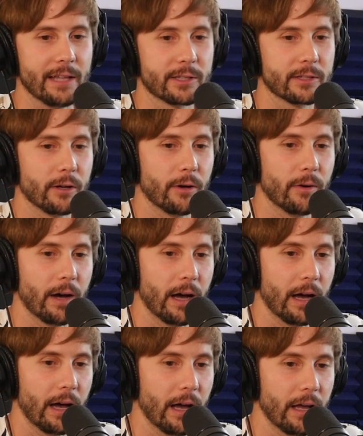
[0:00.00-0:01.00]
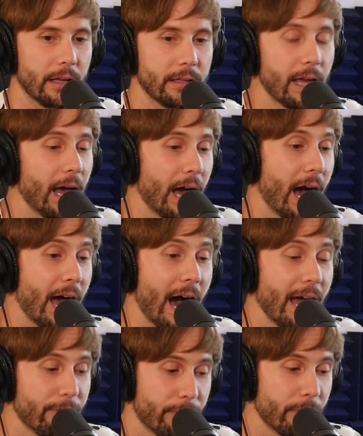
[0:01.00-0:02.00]
And so uh, yeah,
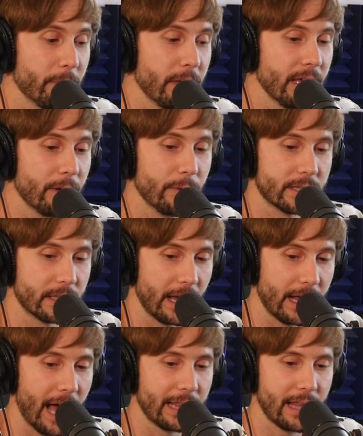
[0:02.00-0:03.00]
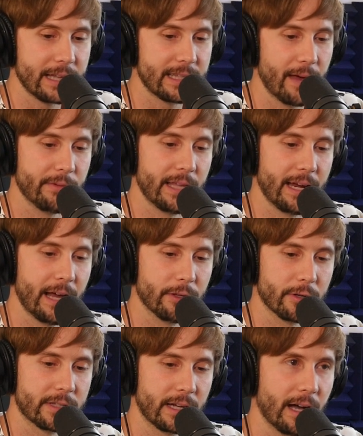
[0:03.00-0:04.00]
I, I for me it was like I liked having that
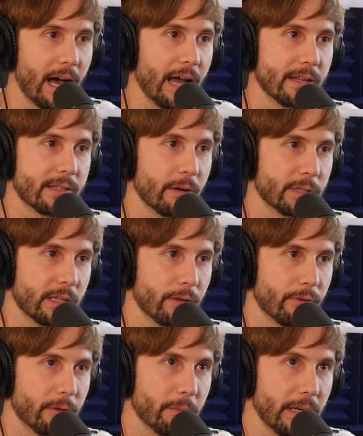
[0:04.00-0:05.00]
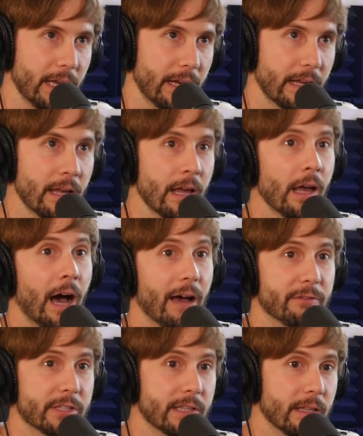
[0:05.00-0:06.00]
other set of eyes that was in there from the beginning.
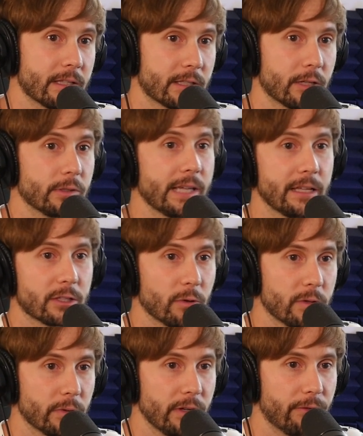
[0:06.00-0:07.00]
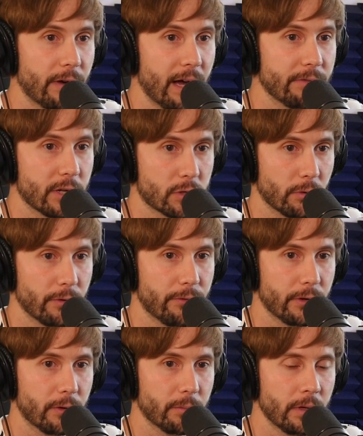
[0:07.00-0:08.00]
I've since so date in 2025, the short
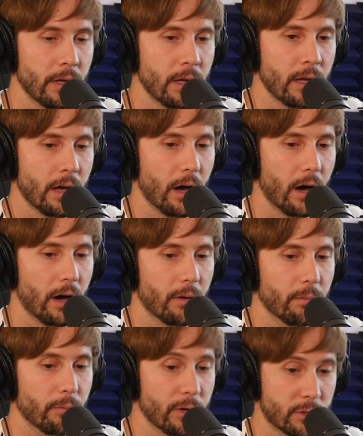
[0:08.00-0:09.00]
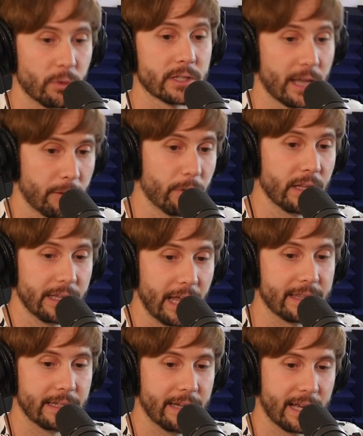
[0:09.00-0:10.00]
film, um, which was like really
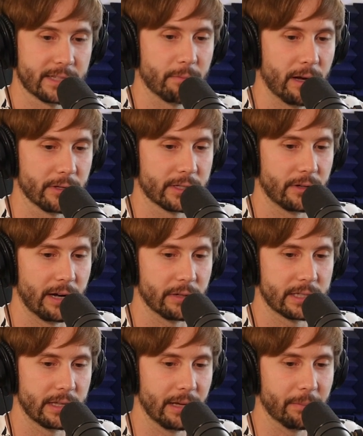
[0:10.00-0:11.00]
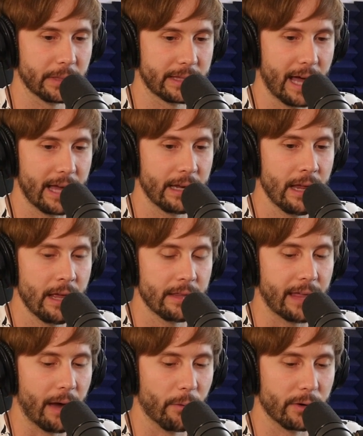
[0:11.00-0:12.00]
like the next milestone I would say, but that
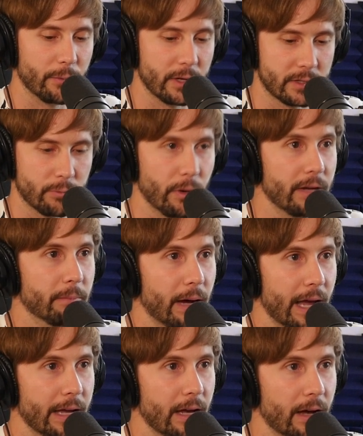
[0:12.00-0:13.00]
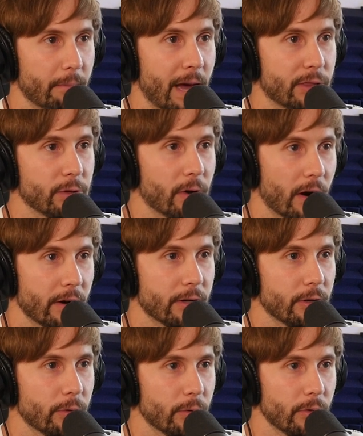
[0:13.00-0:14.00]
that one was written by uh, Matthew Hart,
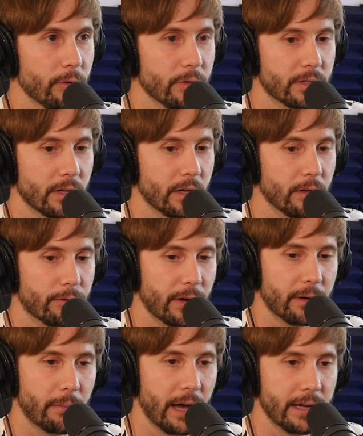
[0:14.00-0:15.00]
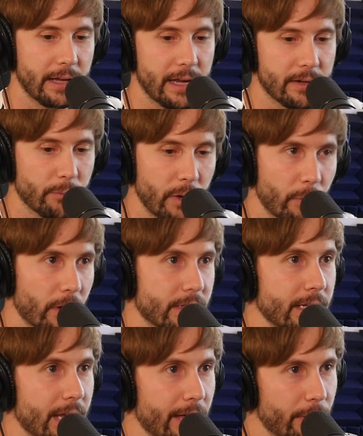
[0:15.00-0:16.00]
who who's a good friend of mine, and we
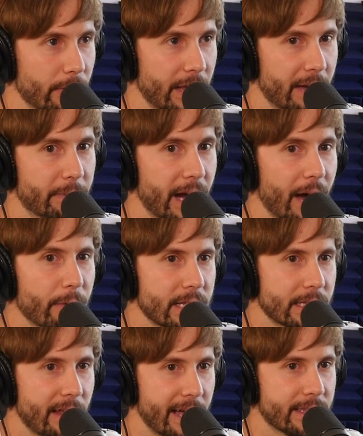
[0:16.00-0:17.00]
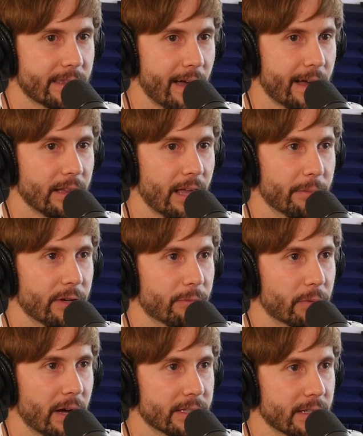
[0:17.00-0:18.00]
worked together on that. But I always liked that
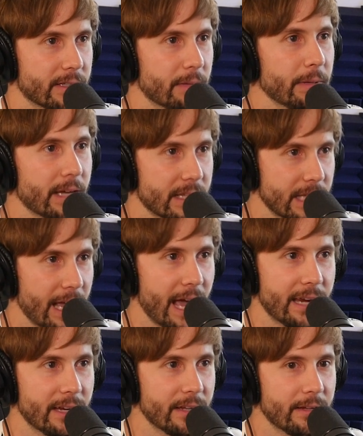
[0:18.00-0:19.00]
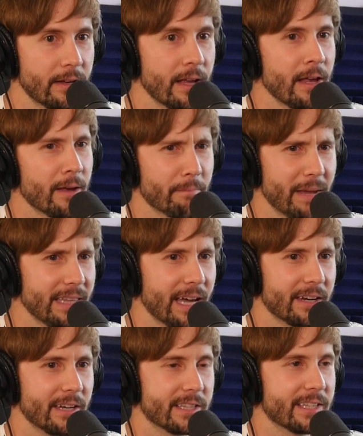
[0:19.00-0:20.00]
collaborative process, and because cool. I edited mainly
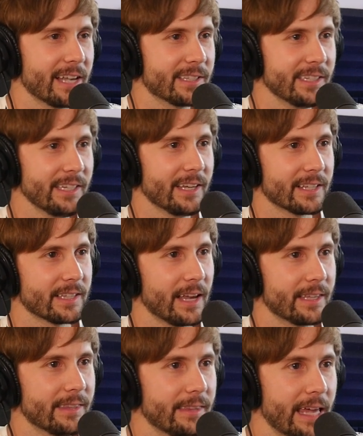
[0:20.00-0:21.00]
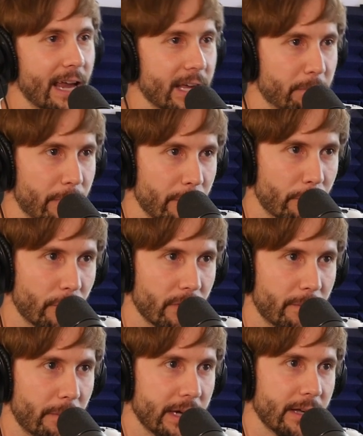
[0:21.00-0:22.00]
out of necessity, because like then I could put more
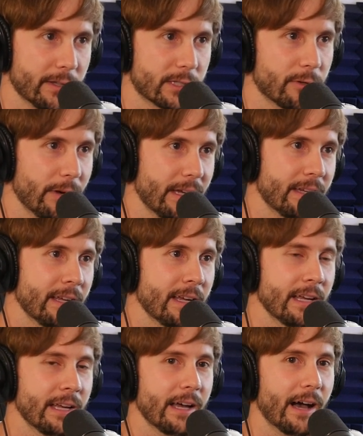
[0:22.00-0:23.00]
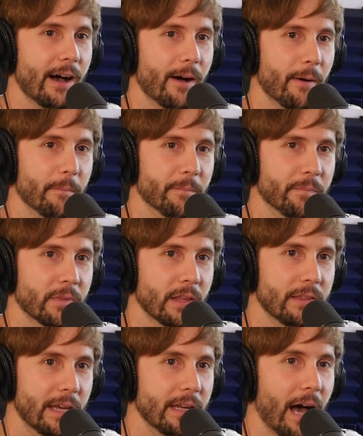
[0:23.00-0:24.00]
of the money on screen. Yeah. Um,
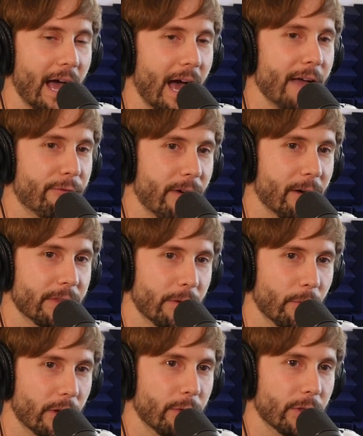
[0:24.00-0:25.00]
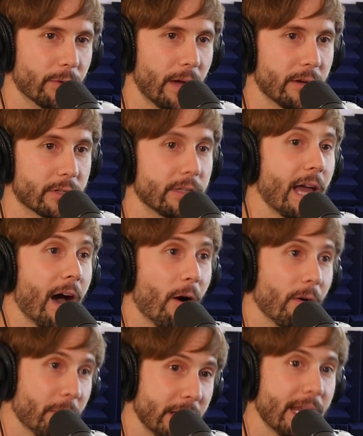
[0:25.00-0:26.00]
then I, I found that working with the writer. So
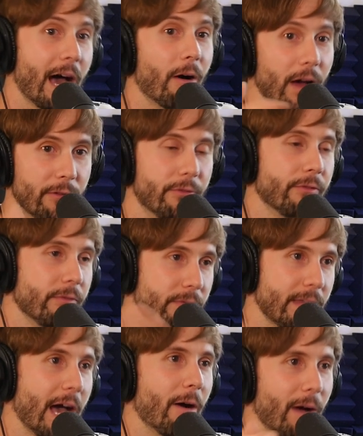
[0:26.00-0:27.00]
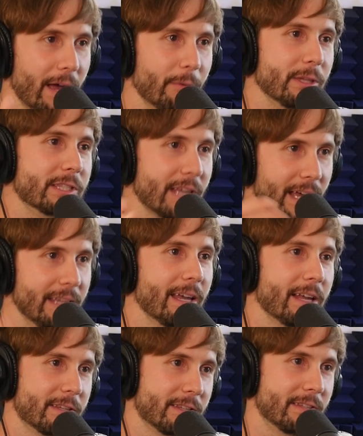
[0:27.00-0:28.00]
now, but now I've now I would say
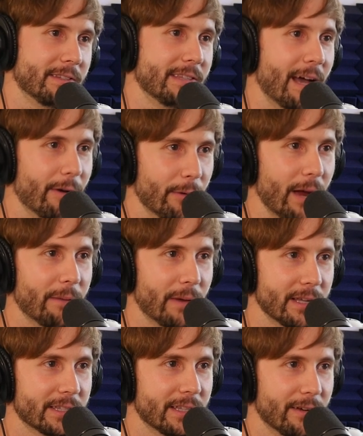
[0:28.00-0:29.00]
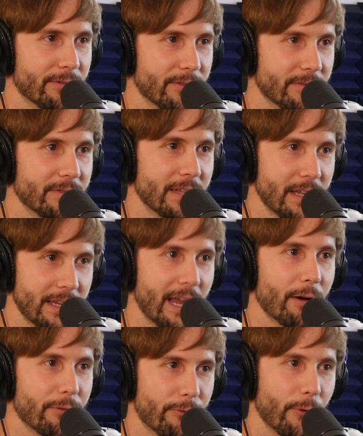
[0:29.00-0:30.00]
yes. Now I write my. Now stuff. you write your stuff.
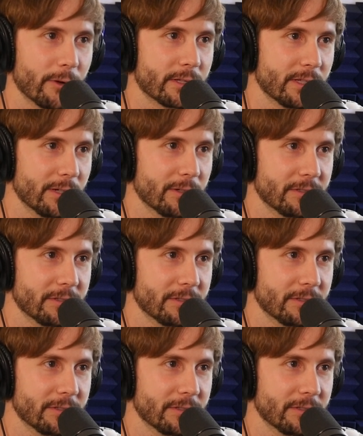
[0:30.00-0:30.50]
Now I'm forced to.